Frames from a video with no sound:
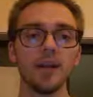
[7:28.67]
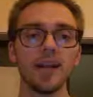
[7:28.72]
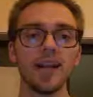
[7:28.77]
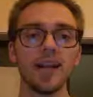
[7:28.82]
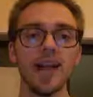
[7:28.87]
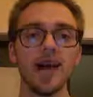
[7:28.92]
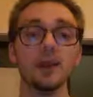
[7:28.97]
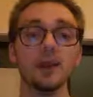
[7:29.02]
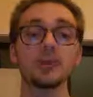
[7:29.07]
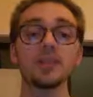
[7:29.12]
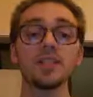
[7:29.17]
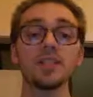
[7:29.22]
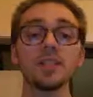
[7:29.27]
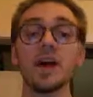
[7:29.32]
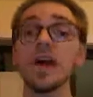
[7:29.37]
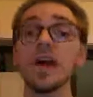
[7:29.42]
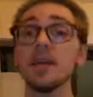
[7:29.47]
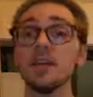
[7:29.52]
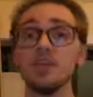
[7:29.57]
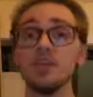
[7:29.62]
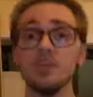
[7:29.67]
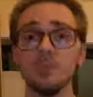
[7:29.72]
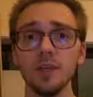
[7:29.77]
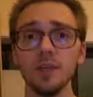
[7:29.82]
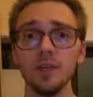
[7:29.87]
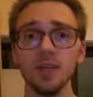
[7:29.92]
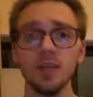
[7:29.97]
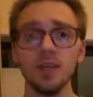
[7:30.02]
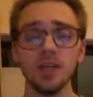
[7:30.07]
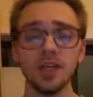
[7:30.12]
and outside of
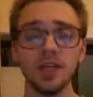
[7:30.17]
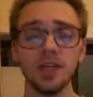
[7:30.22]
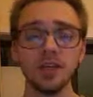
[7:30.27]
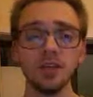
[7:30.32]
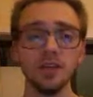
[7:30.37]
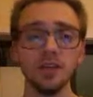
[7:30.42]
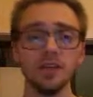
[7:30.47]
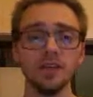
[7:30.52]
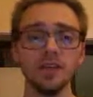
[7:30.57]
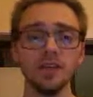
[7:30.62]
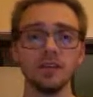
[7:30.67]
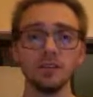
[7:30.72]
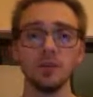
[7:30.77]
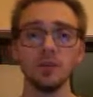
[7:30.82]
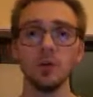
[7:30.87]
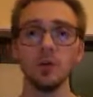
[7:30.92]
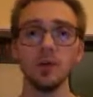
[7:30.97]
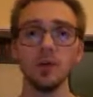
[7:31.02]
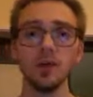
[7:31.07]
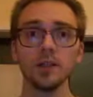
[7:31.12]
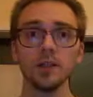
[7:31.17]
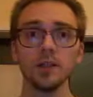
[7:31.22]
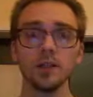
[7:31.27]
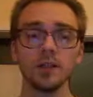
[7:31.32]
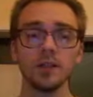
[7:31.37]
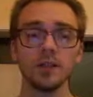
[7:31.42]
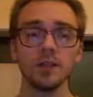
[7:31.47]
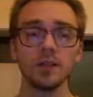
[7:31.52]
me here in this moment.